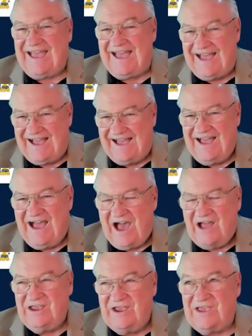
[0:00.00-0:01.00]
yeah,
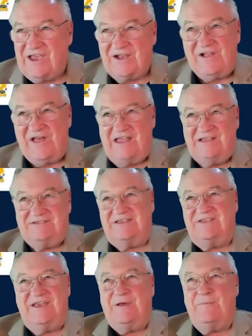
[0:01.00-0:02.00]
how do you get clients
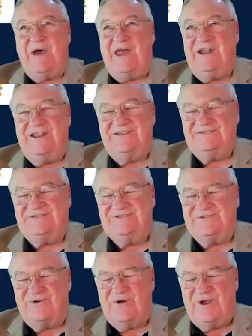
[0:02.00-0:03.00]
to think about it as a
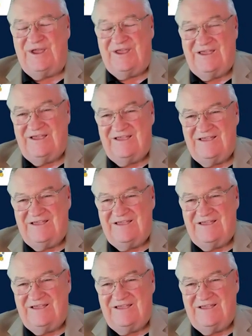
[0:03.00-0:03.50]
story?